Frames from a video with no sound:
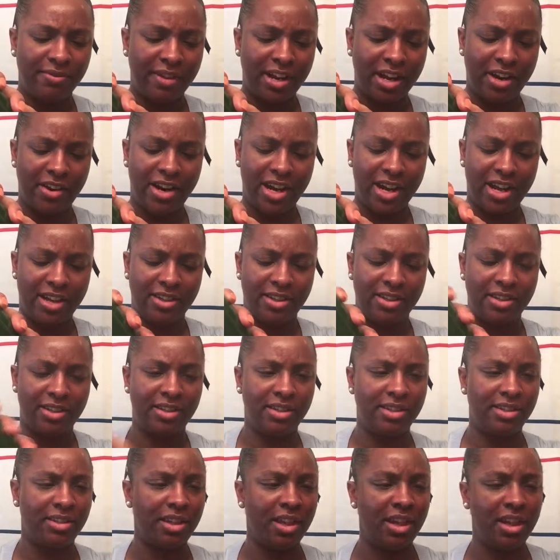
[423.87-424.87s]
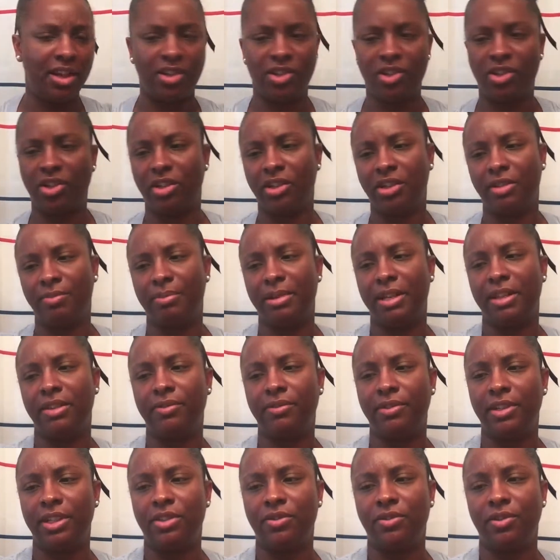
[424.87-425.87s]
vera has such good
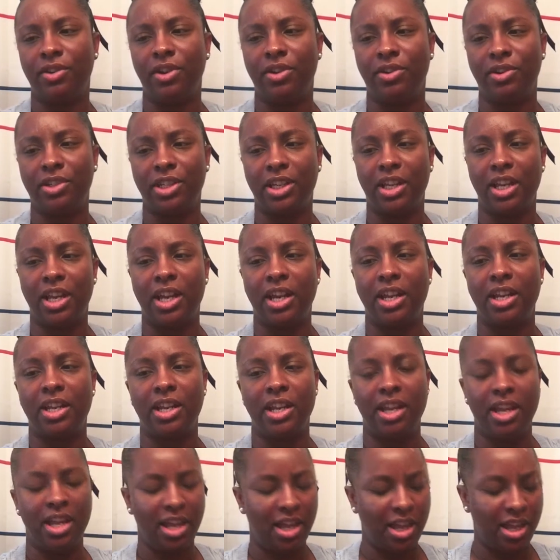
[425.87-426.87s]
benefits for your skin.